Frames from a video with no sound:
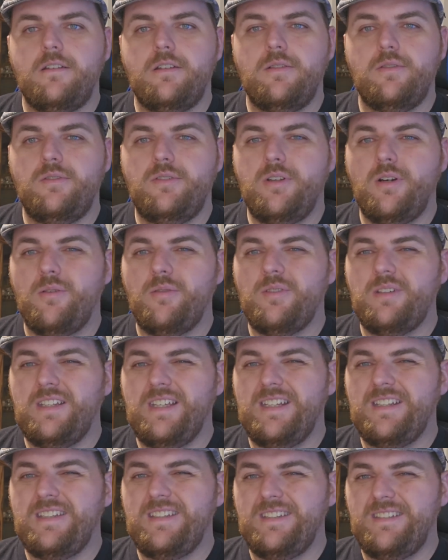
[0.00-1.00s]
you don't
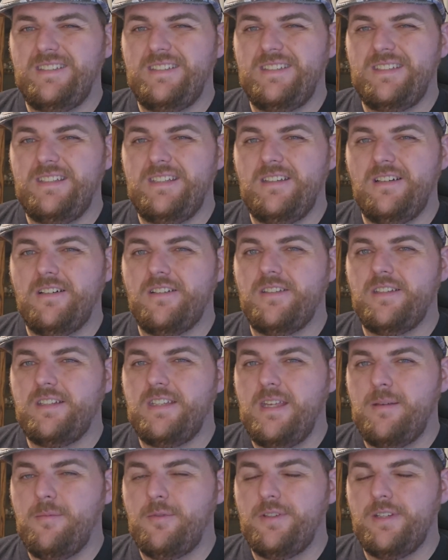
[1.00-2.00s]
get to see on the
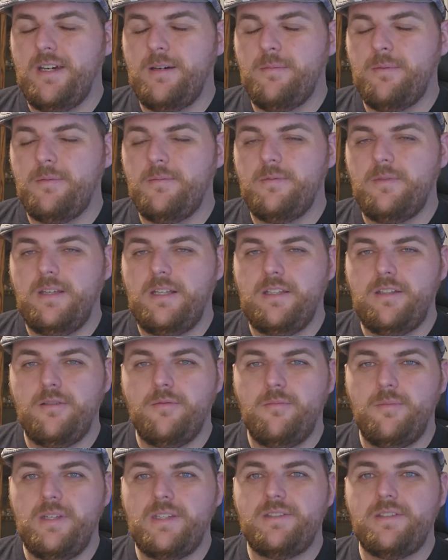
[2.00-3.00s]
tabletop, and
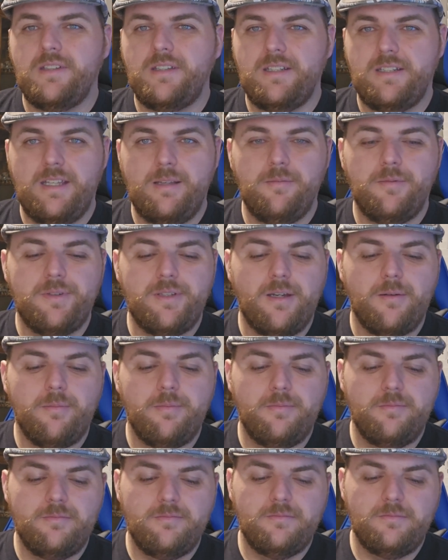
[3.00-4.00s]
you miss on the
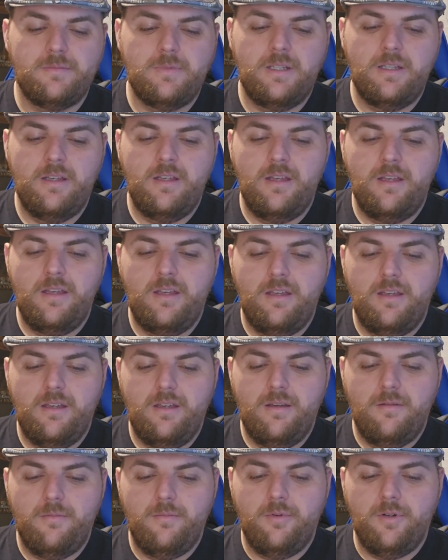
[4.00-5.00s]
tabletop
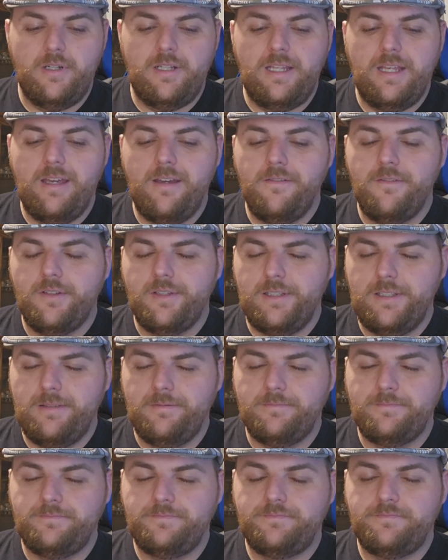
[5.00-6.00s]
pretty
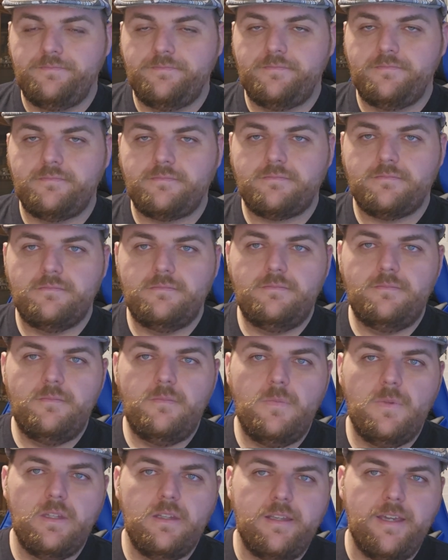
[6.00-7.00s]
heavily.
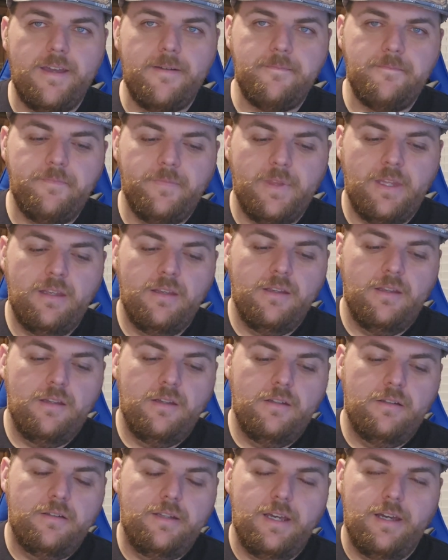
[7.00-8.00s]
Okay,
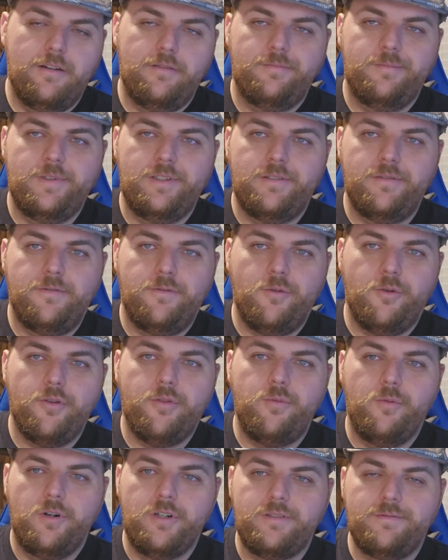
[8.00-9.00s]
now this
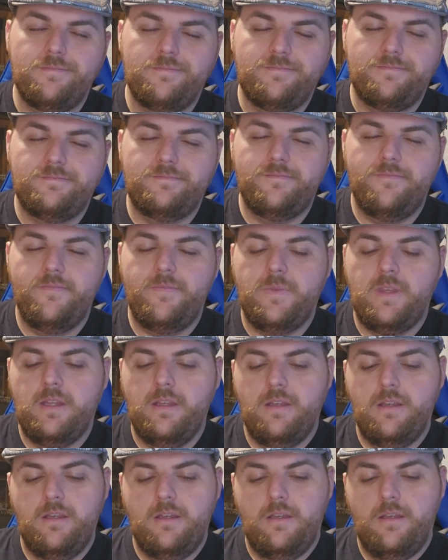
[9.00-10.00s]
fourth one
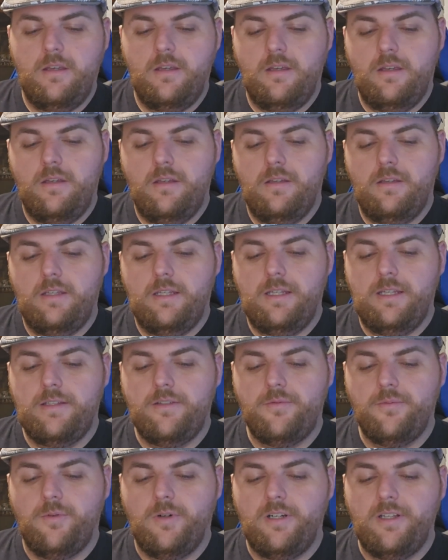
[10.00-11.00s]

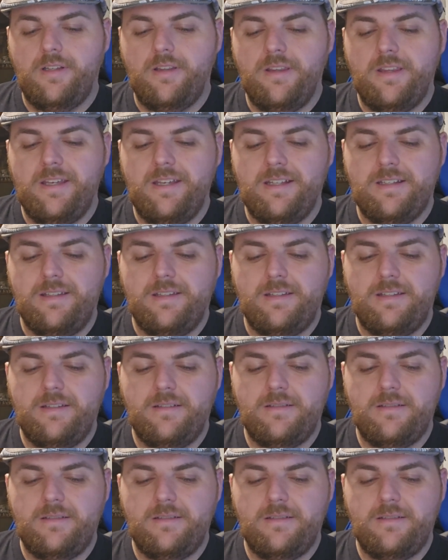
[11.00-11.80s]
is one that,